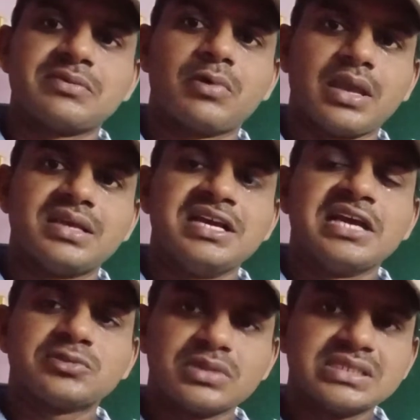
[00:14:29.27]
Okay,
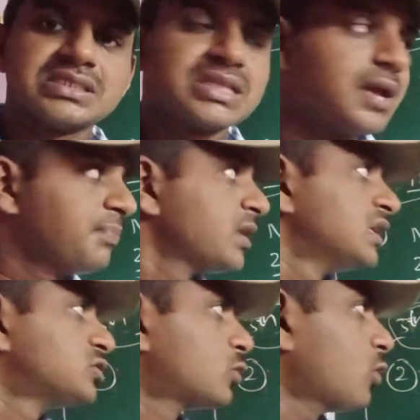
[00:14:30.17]
so this is the
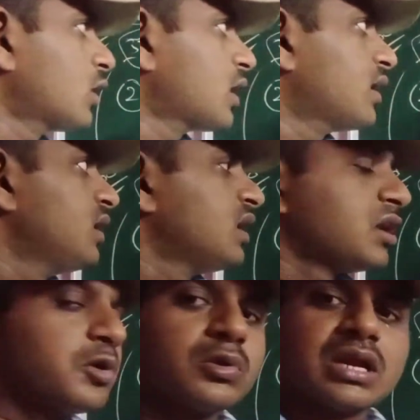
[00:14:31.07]
total
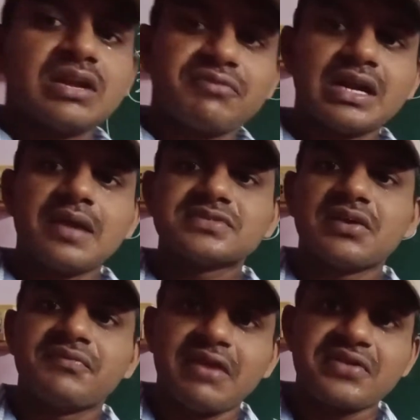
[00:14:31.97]
due to the different types
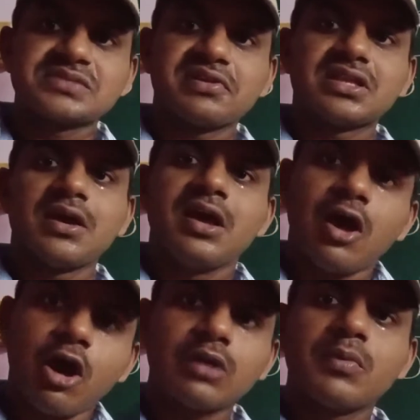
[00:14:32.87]
of effects for the
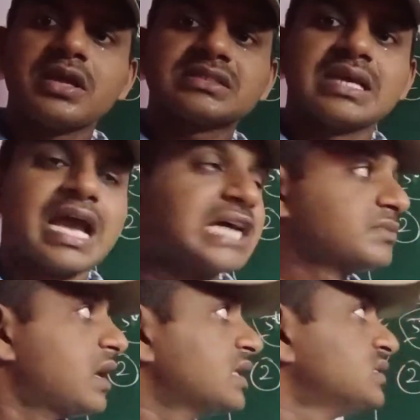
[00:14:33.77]
harmonics, as
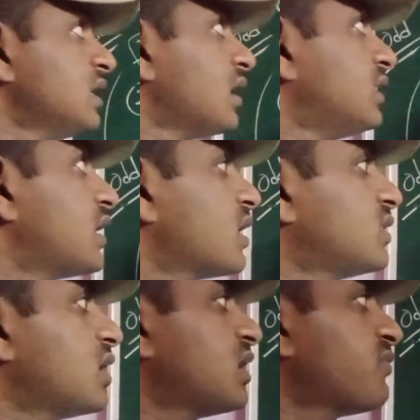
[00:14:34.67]
well as there are
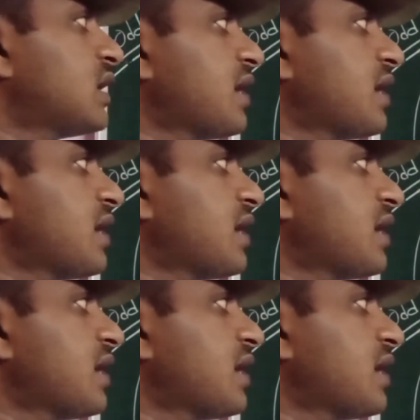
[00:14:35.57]
the different